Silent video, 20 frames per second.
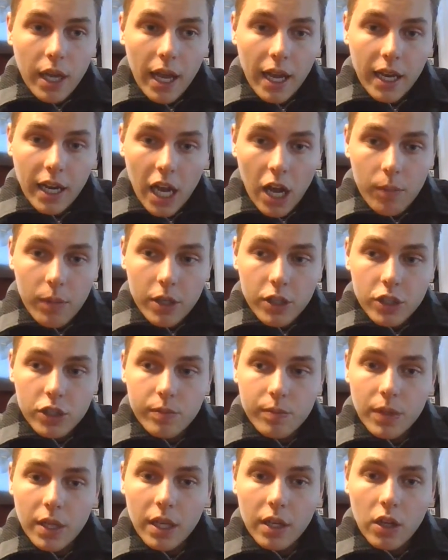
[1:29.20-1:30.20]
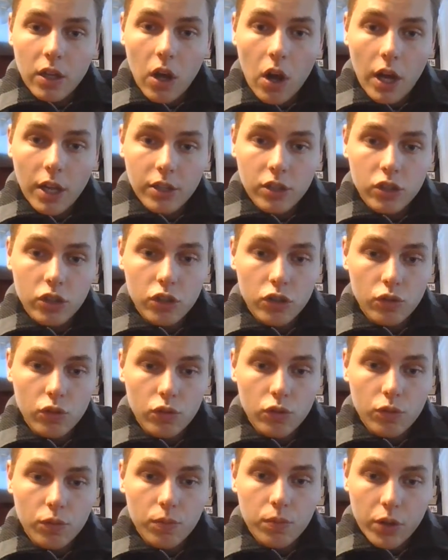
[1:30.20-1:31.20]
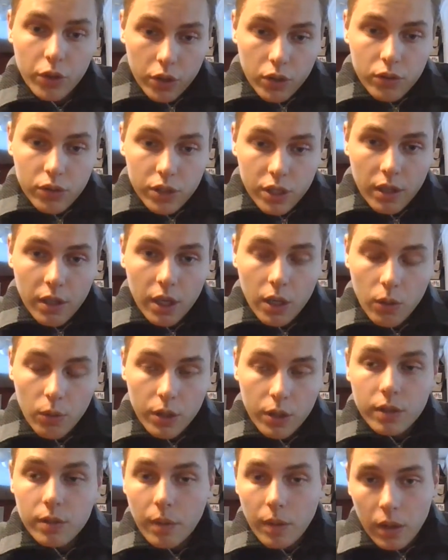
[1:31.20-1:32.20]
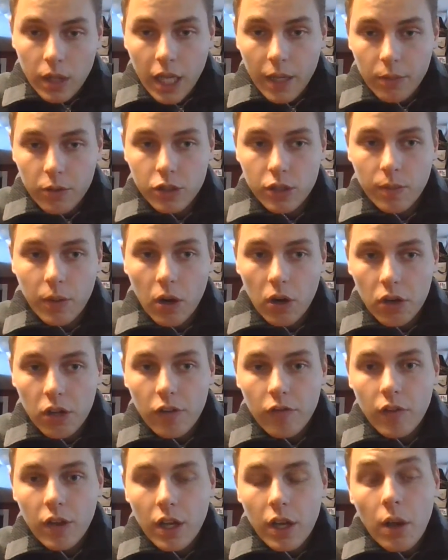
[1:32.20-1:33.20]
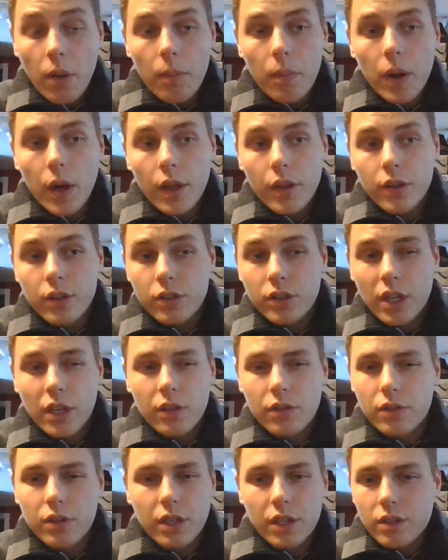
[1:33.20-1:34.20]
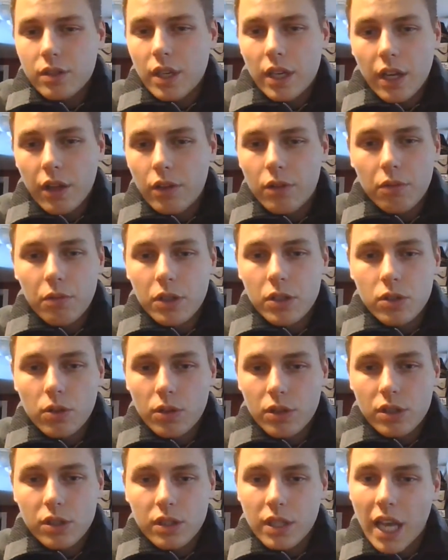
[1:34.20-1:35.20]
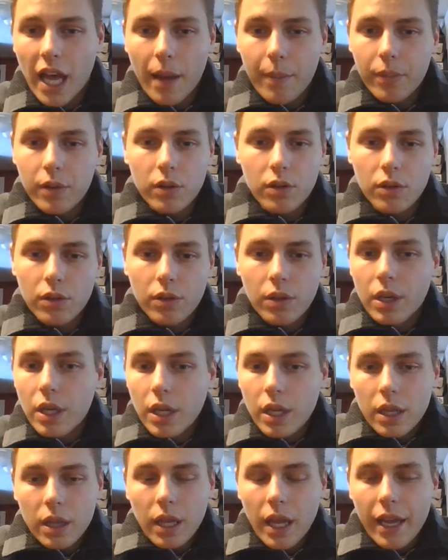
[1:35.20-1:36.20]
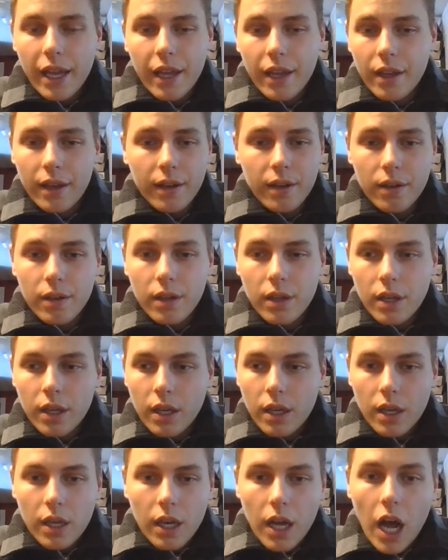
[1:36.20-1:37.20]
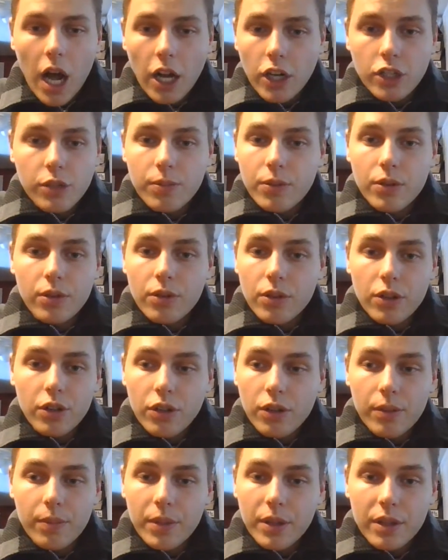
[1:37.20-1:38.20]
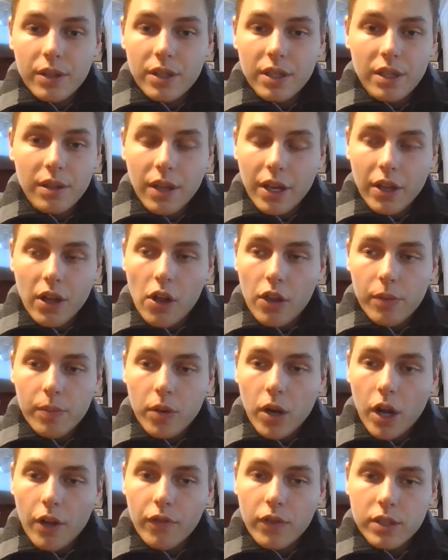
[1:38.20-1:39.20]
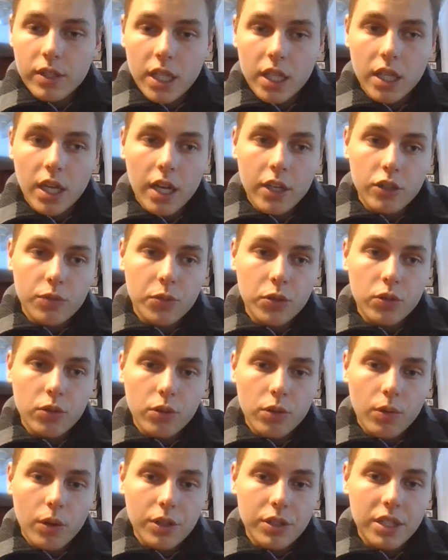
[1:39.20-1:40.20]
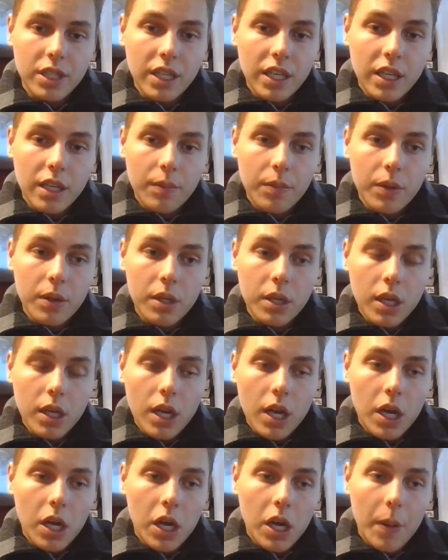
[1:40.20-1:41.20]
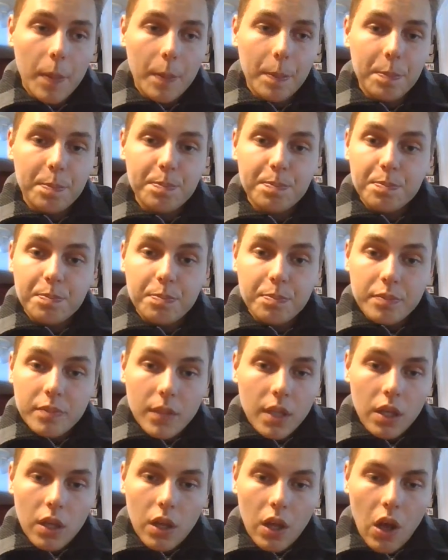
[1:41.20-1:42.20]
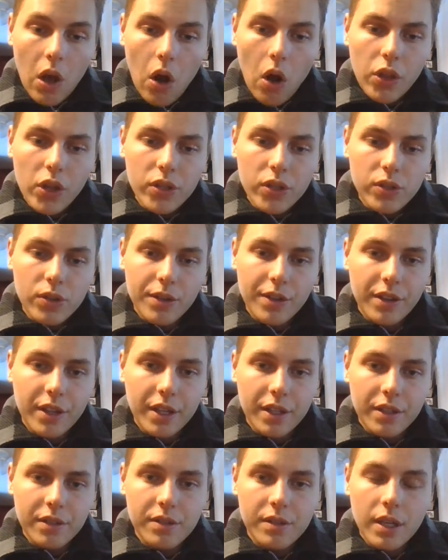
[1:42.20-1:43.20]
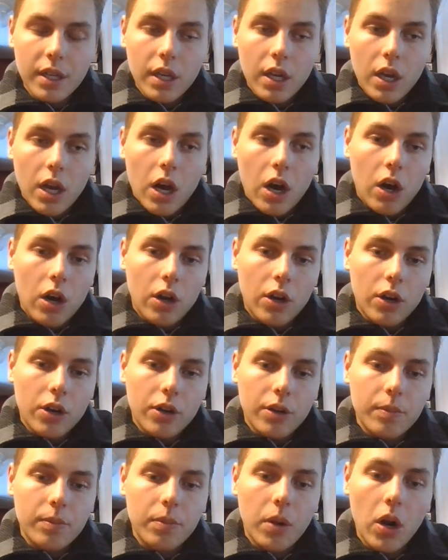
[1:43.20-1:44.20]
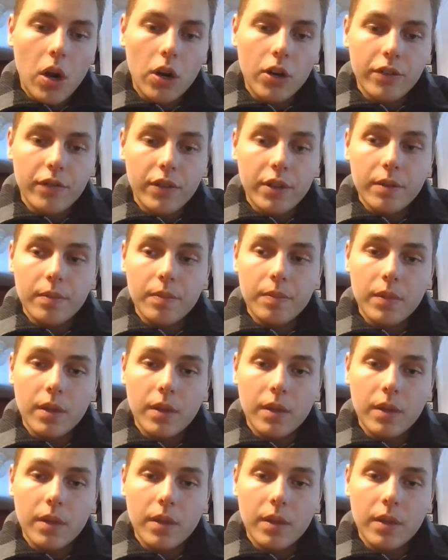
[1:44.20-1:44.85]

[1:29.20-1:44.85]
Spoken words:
and how much it costs to produce it, which labor is a part of, but there's other things like other resources, capital, land, entrepreneurial ability, like all the profits that the entrepreneur wants to keep. All those sort of things are part of it.